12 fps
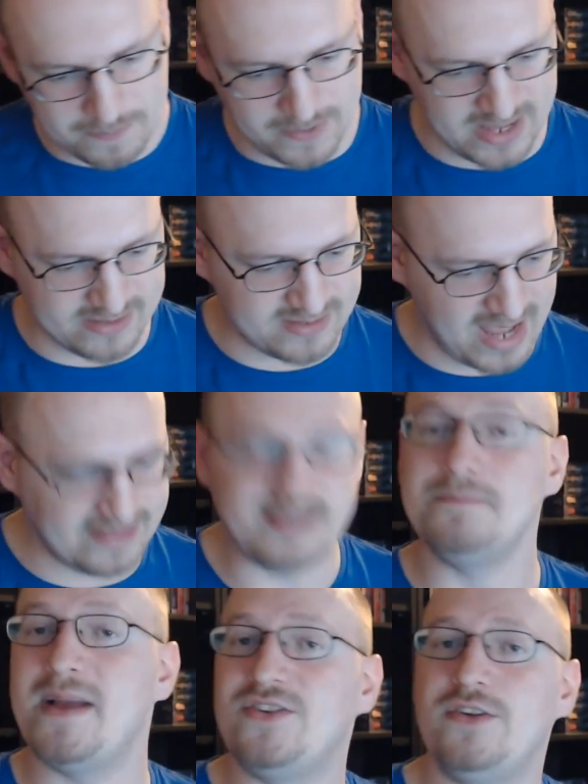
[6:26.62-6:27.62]
But I
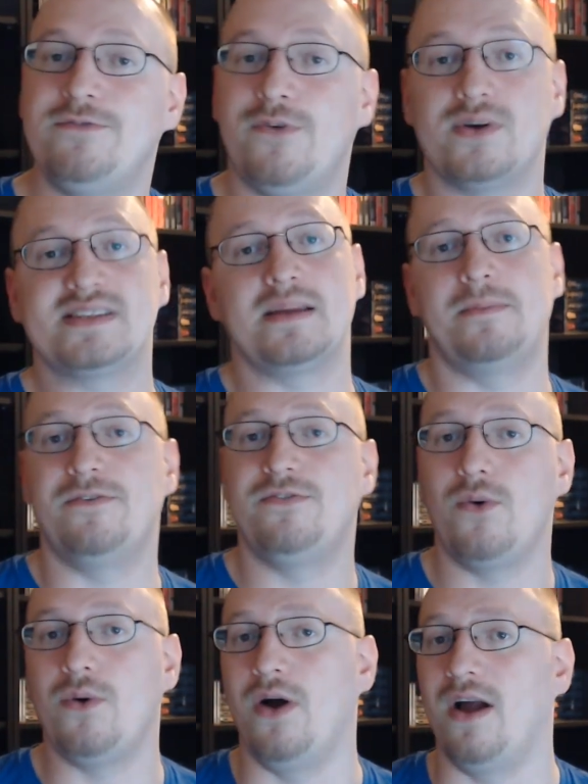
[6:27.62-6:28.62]
did mention Forza
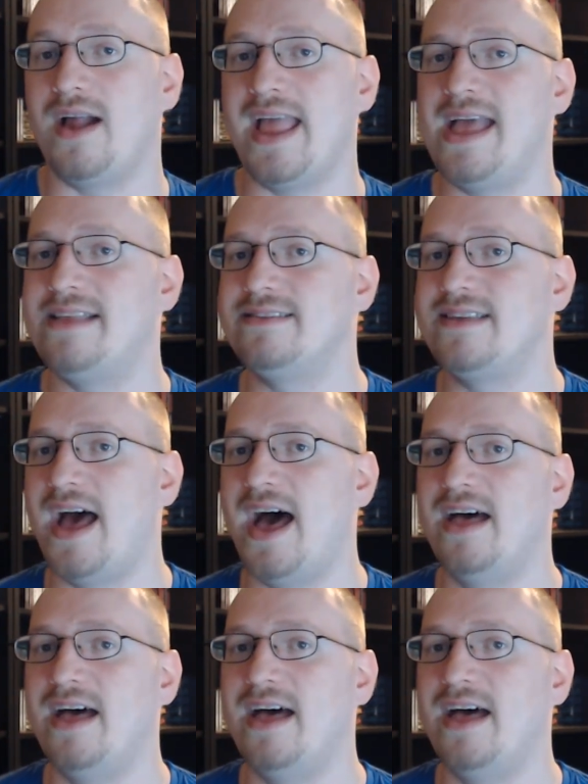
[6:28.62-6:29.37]
before, and